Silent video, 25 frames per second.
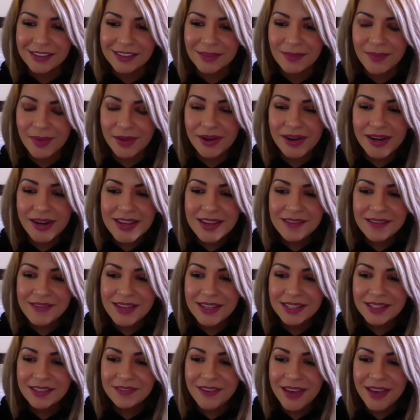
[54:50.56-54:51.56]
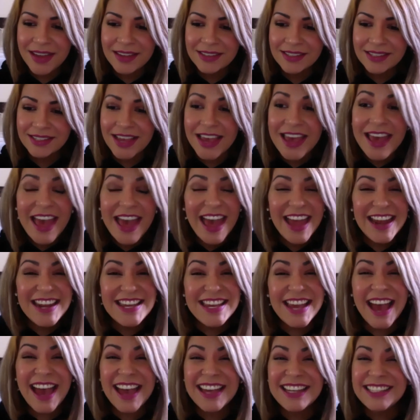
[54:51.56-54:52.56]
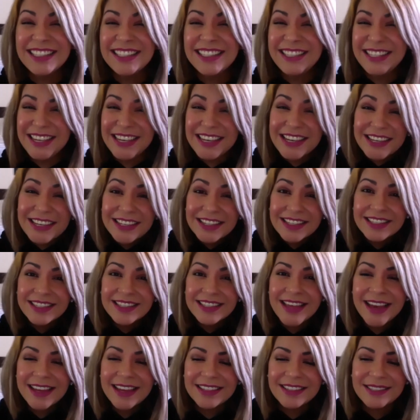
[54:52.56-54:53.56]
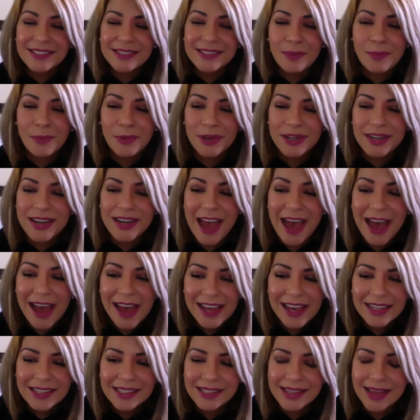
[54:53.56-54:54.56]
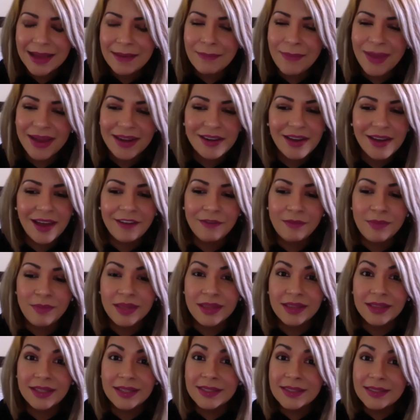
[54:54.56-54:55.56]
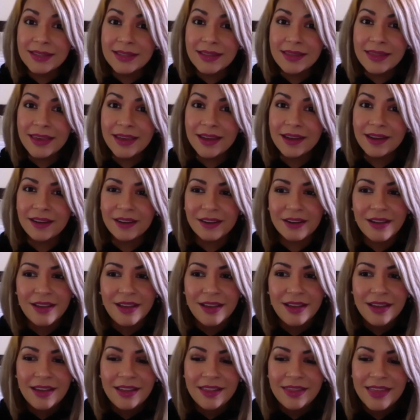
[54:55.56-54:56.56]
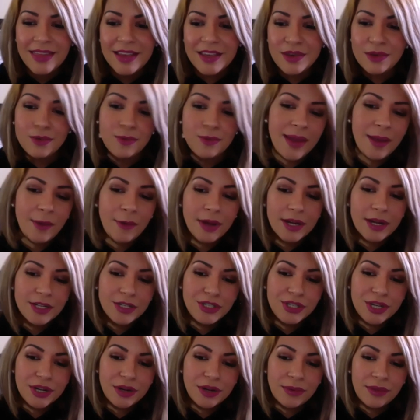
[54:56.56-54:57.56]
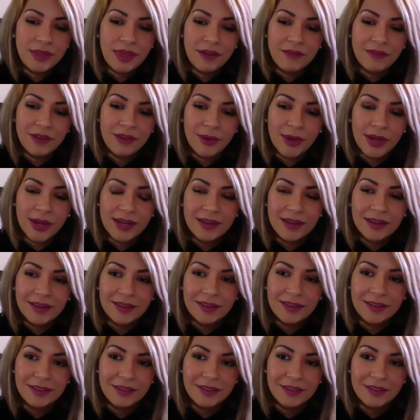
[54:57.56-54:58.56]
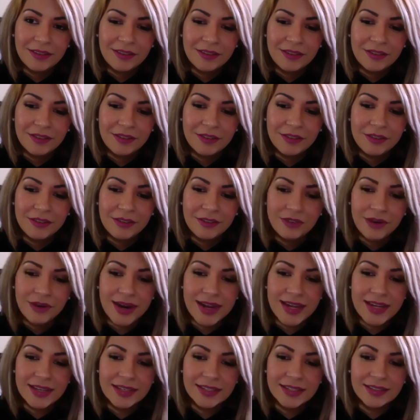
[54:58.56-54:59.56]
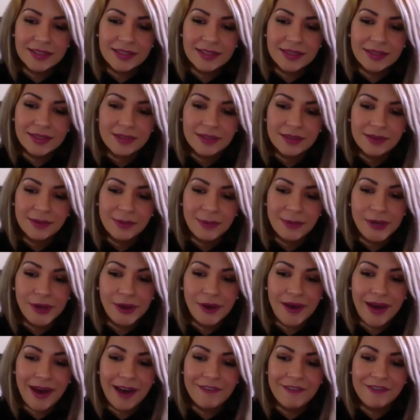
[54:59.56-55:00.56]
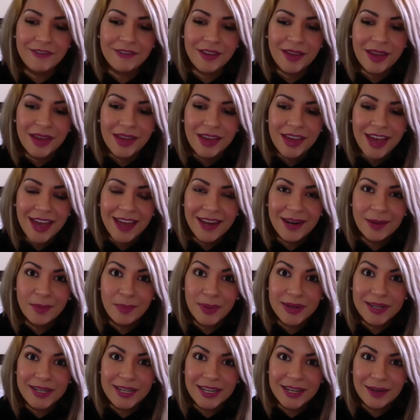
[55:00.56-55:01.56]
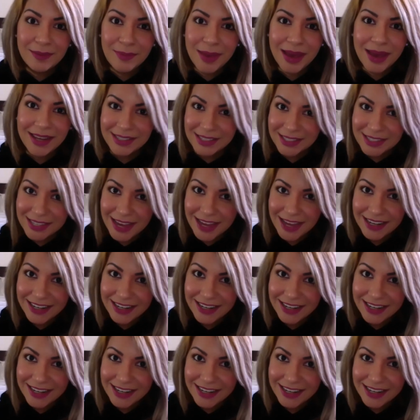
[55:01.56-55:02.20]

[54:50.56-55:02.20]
about any of these events? Any ideas that someone has that might not have been listed there that you might want to share with everyone? Right? Because we all have an abundant mindset